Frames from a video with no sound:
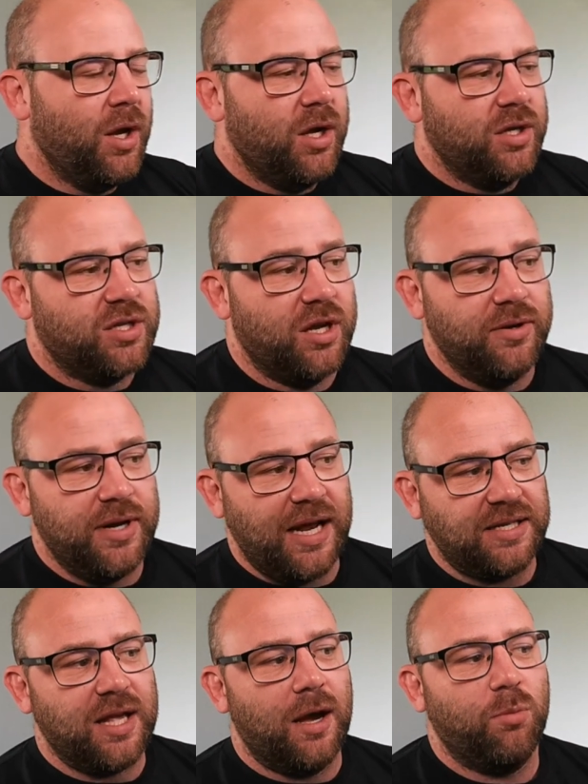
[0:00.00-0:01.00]
So
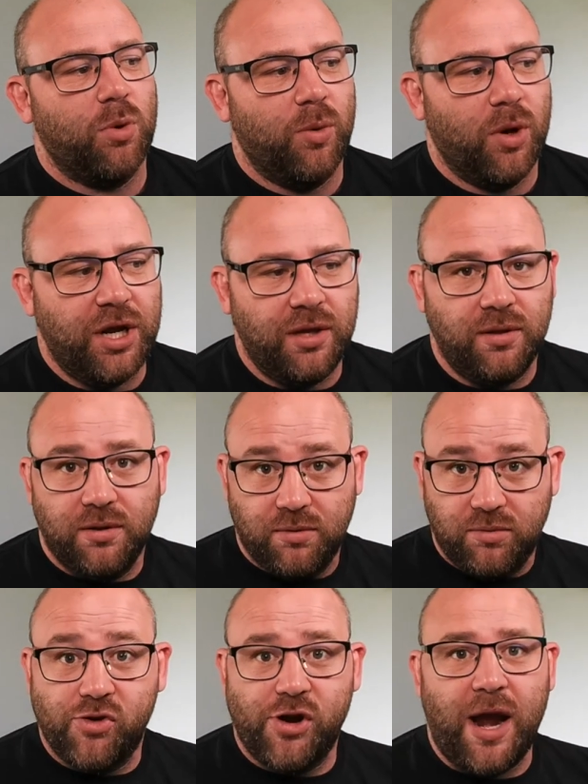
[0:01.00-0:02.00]
next up, we want to
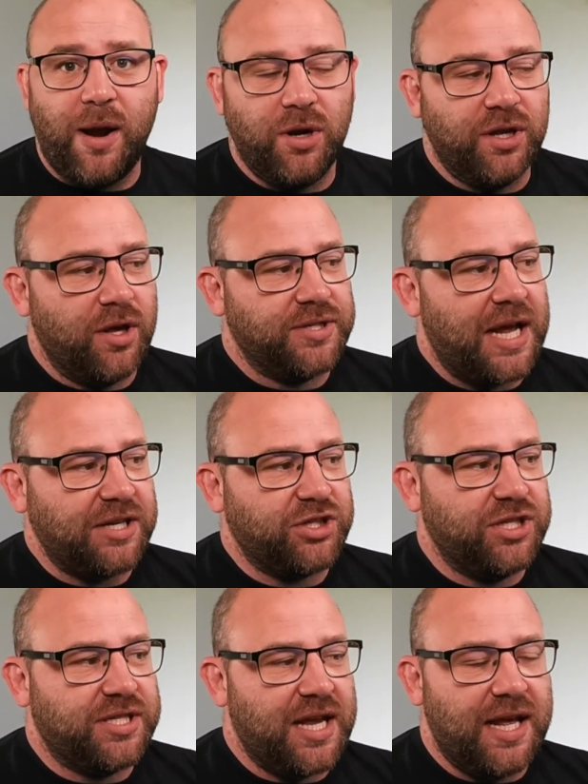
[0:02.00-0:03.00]
create one of those
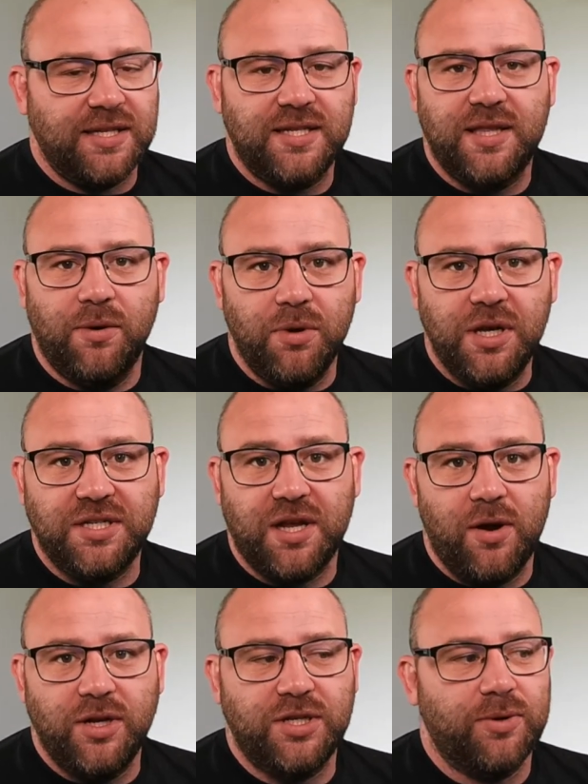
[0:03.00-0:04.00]
action sets that is
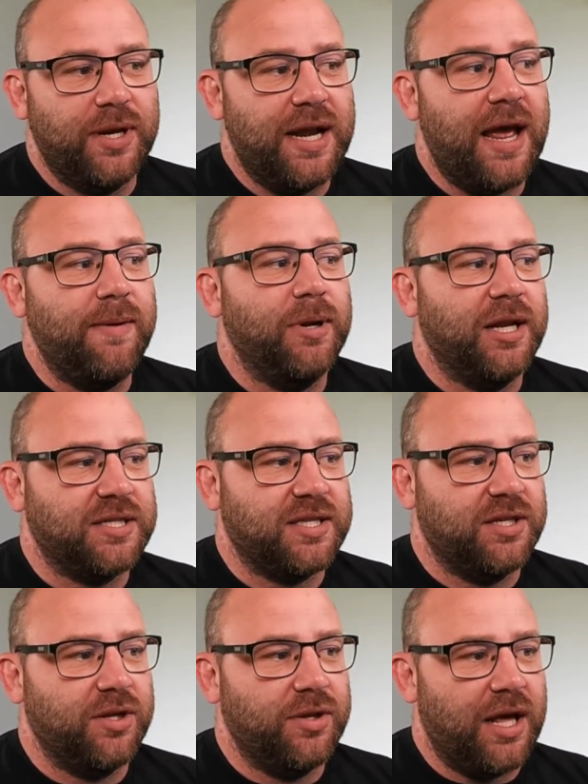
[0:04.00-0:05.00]
going to enable us
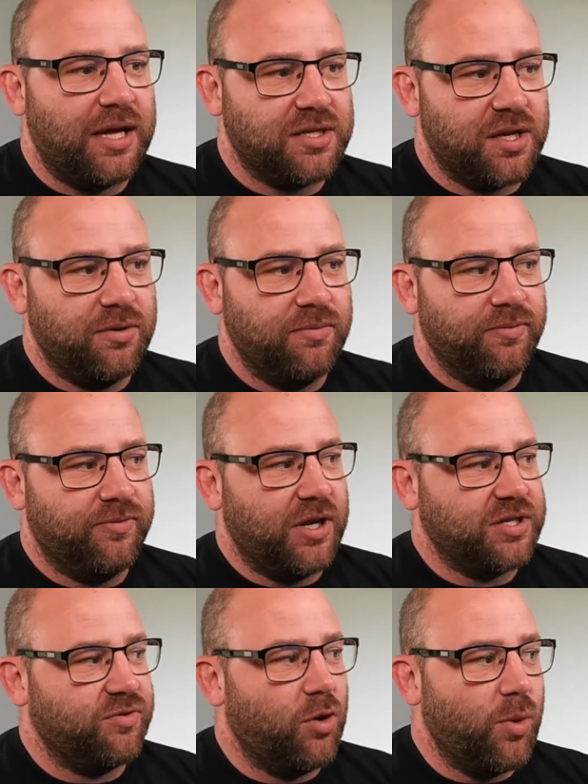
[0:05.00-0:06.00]
to do that. So
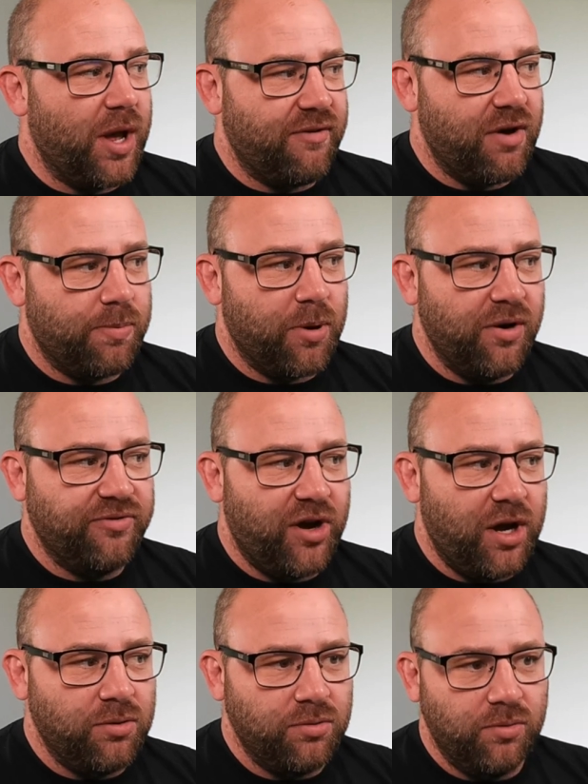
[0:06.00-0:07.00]
first of all, we have our
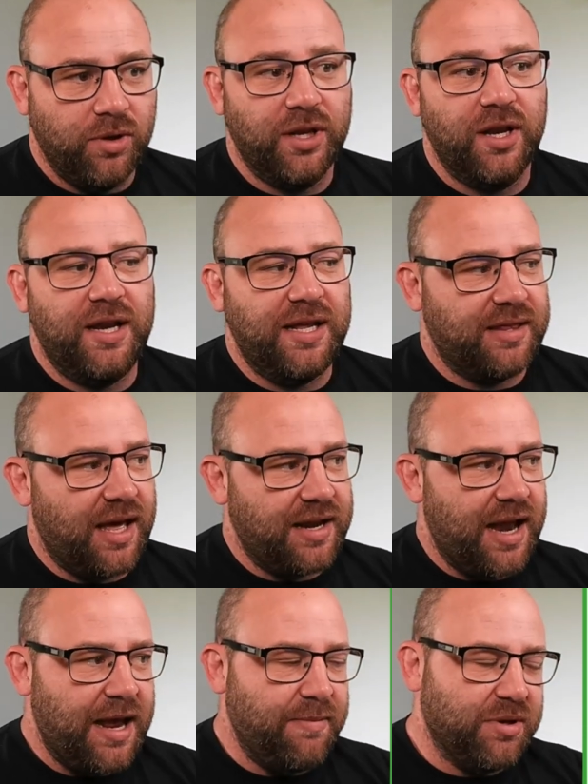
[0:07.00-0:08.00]
profile. We're going to need that
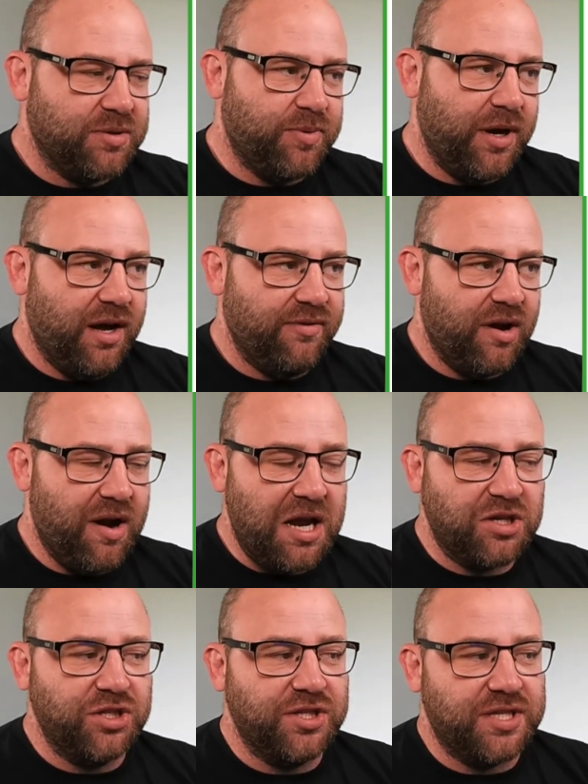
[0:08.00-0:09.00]
name as part of our
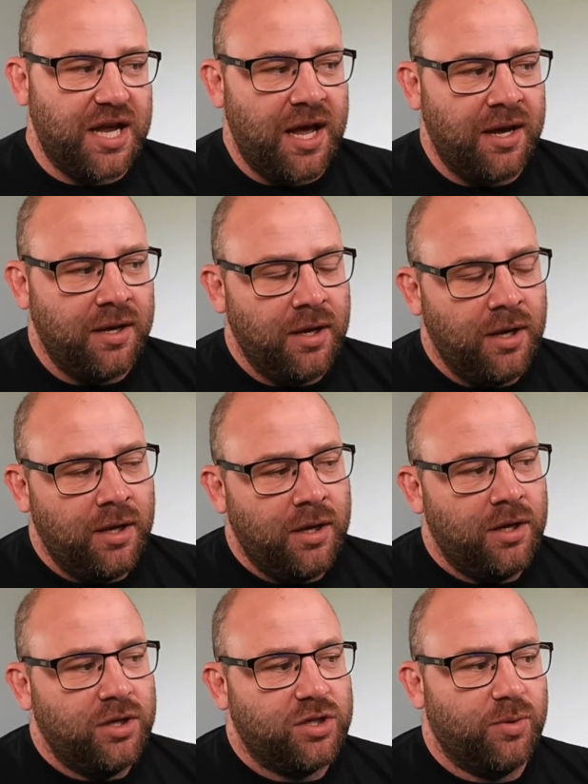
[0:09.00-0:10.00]
action set.
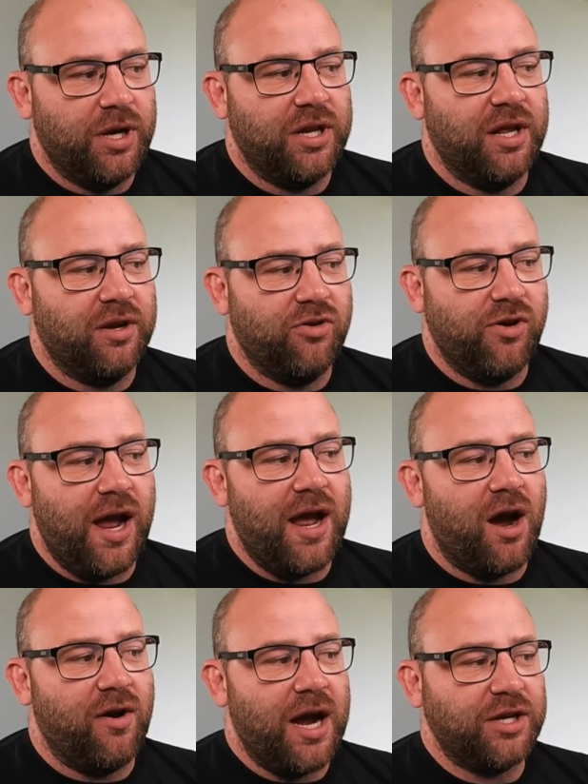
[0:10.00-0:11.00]
So we're going to create
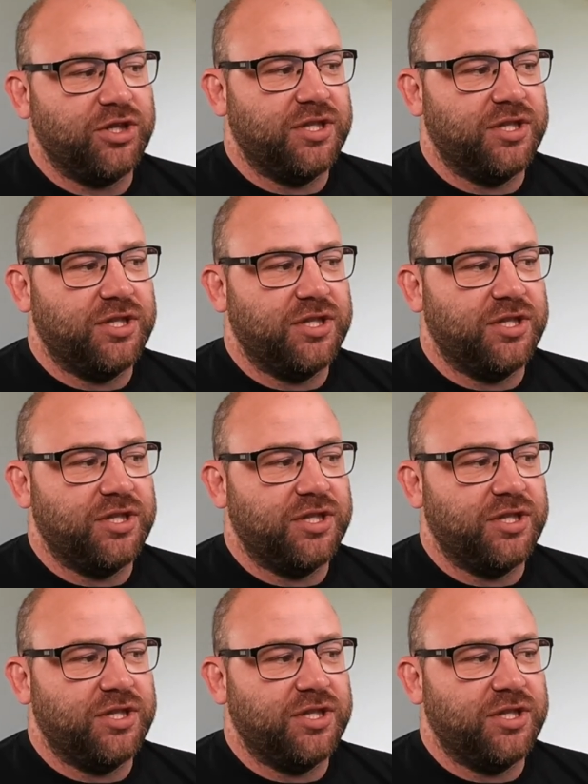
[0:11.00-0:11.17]
our action